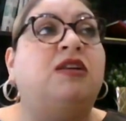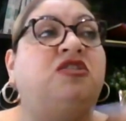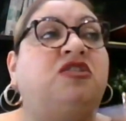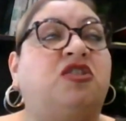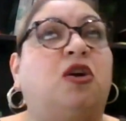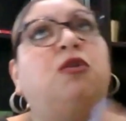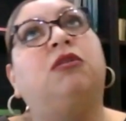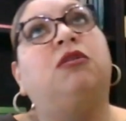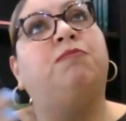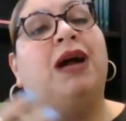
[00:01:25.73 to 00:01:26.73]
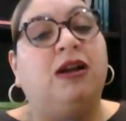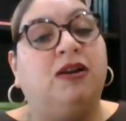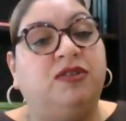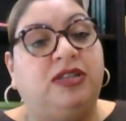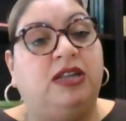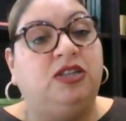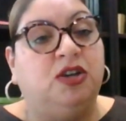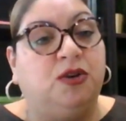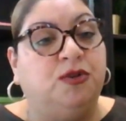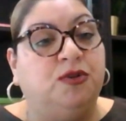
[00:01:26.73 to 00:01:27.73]
So Banco Santa
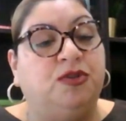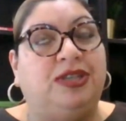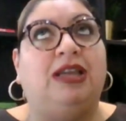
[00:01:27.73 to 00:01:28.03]
Cruz